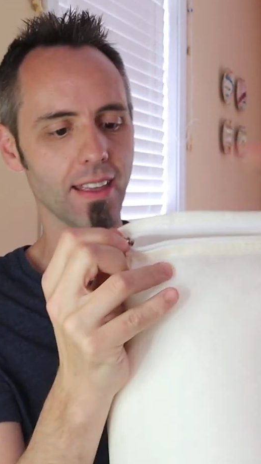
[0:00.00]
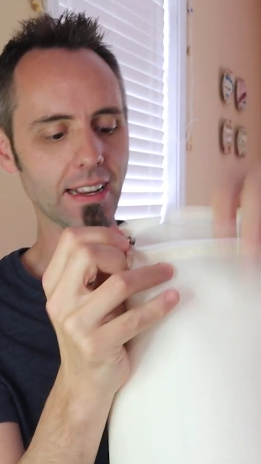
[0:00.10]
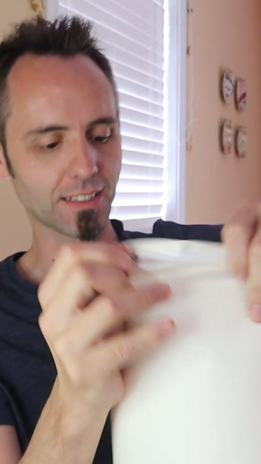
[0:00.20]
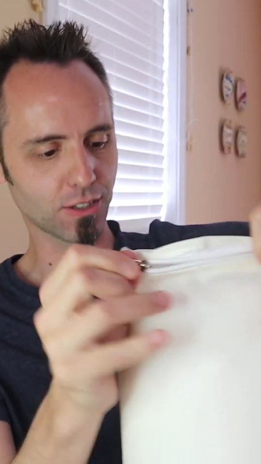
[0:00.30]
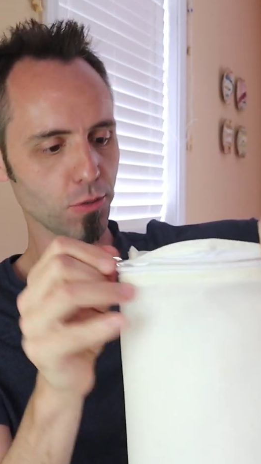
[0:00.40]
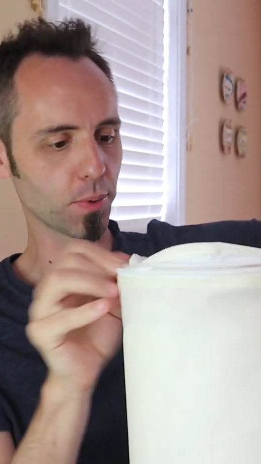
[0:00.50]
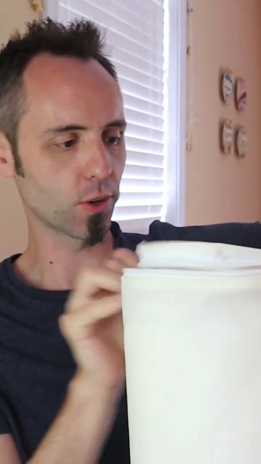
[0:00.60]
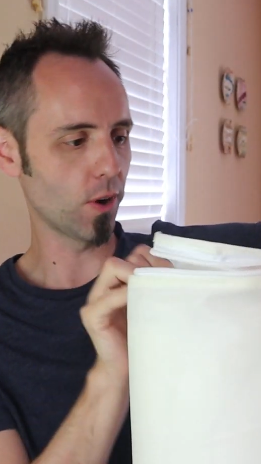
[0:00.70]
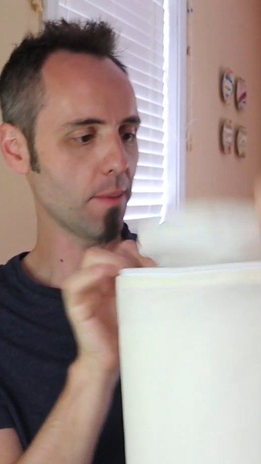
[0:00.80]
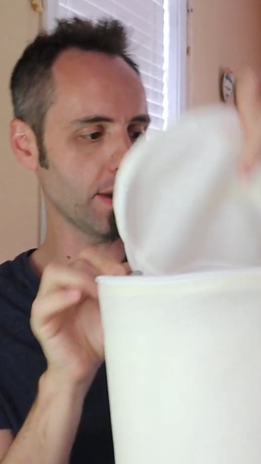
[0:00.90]
That's super
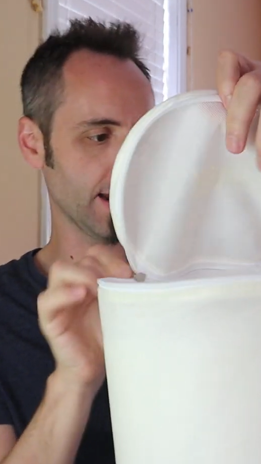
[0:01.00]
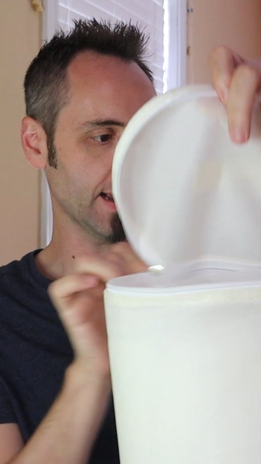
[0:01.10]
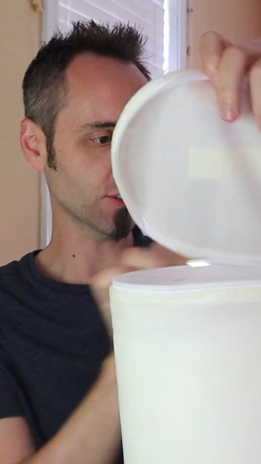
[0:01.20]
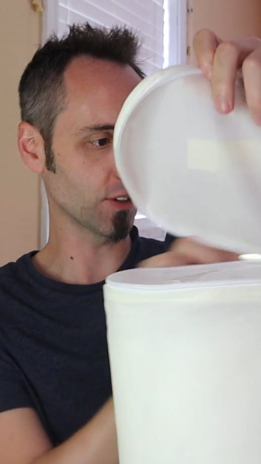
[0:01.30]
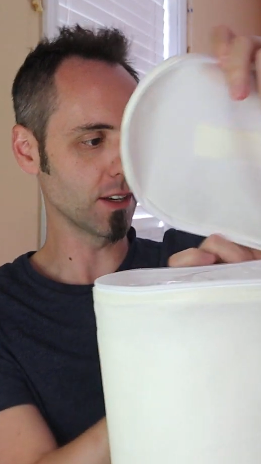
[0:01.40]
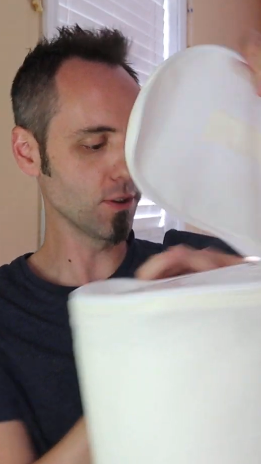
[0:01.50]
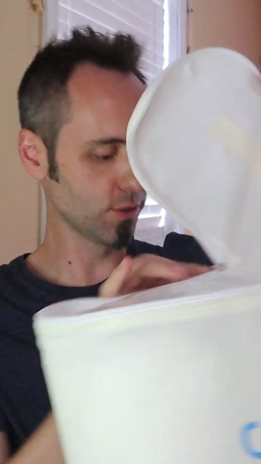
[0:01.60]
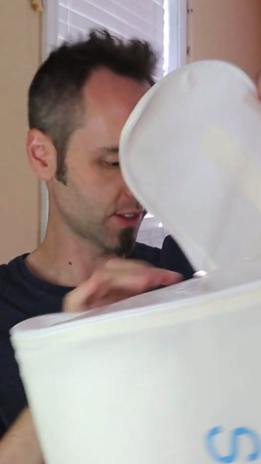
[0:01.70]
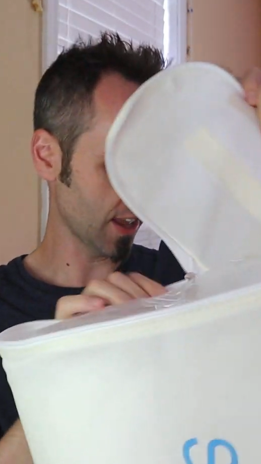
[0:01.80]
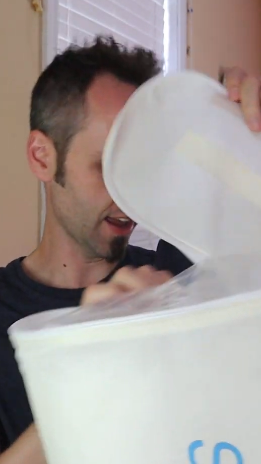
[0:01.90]
cool. I might actually
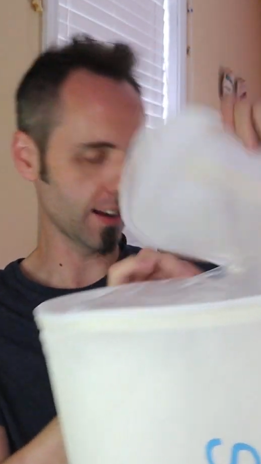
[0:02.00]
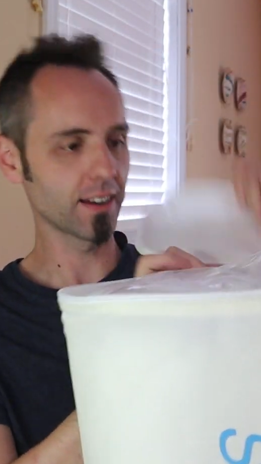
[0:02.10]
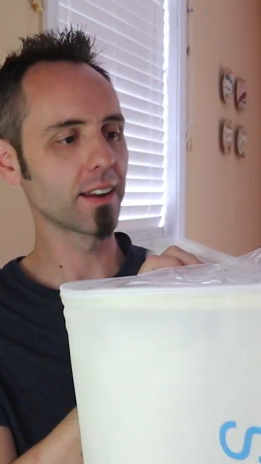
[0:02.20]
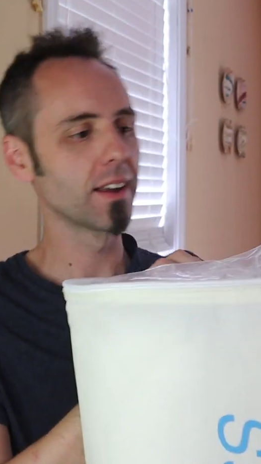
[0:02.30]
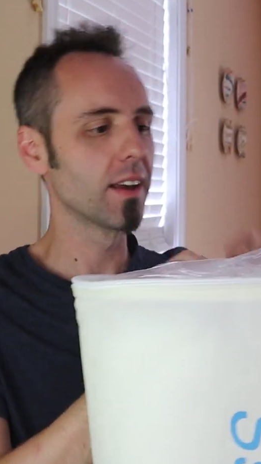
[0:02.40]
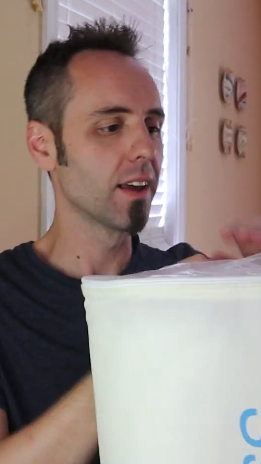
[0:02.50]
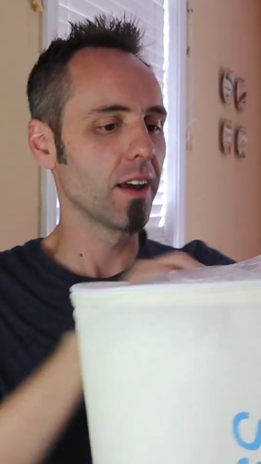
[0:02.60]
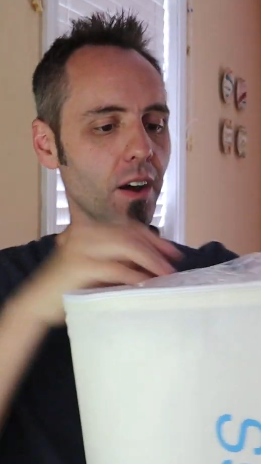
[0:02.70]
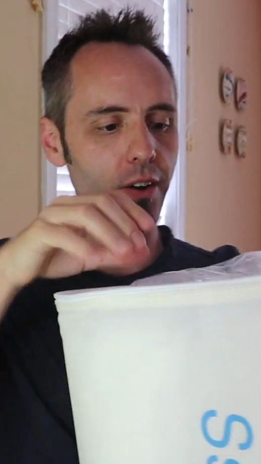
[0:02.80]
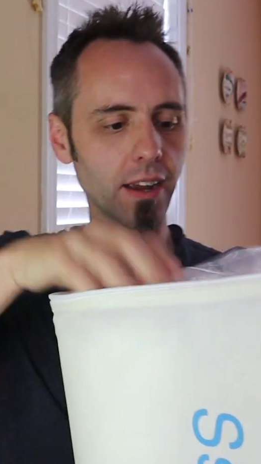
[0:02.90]
use that.
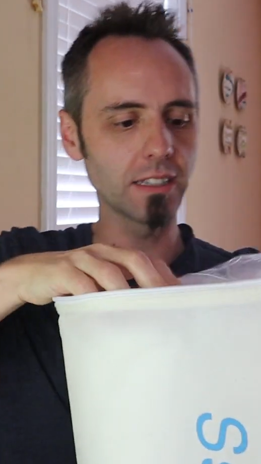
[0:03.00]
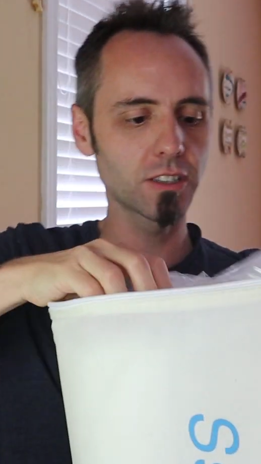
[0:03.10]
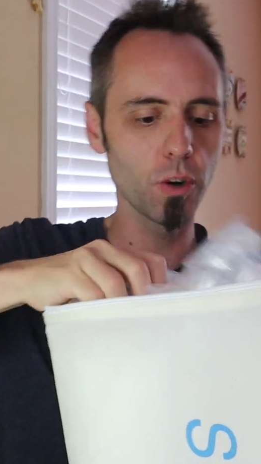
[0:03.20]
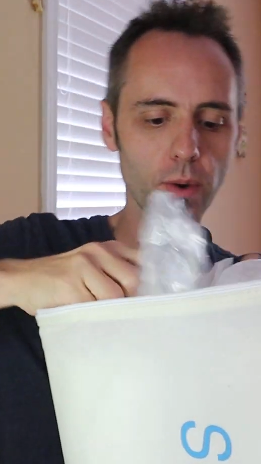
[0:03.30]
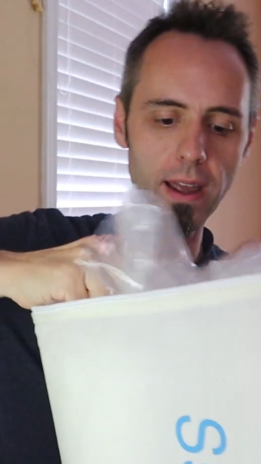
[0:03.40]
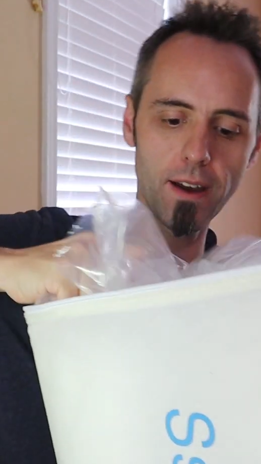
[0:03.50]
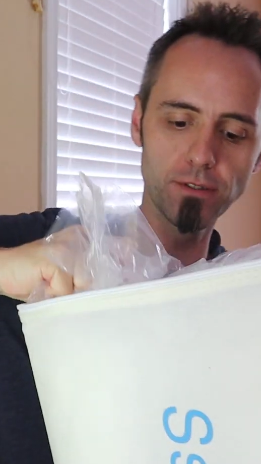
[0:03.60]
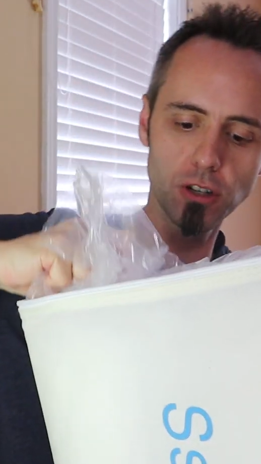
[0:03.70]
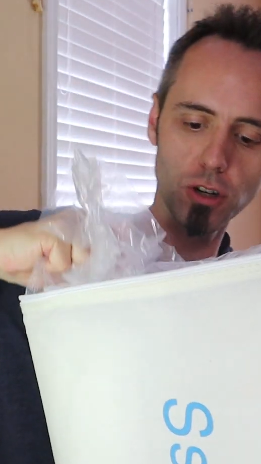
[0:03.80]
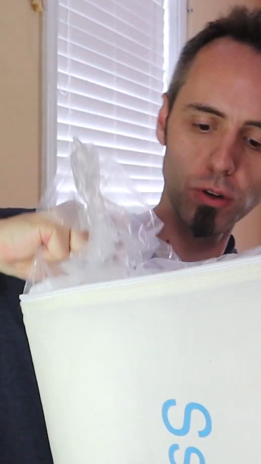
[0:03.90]
Okay, so we
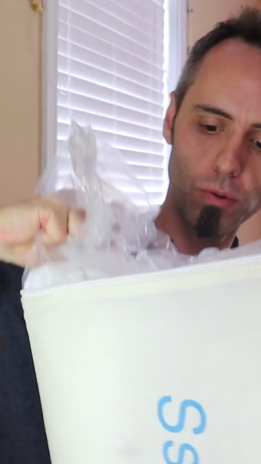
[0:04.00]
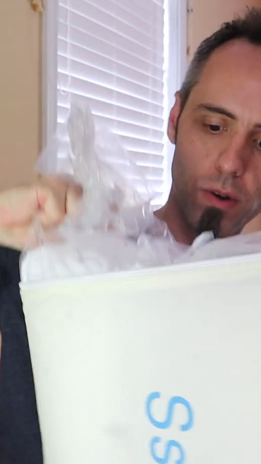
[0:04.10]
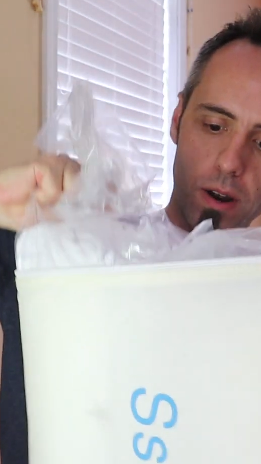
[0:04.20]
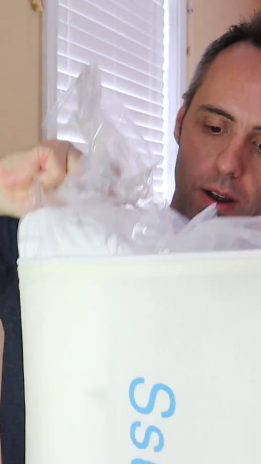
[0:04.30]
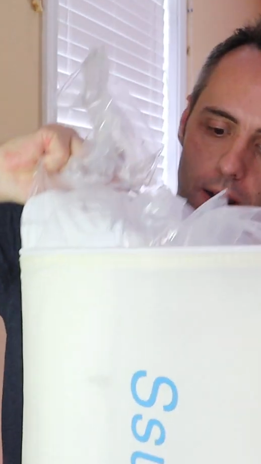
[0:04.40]
have two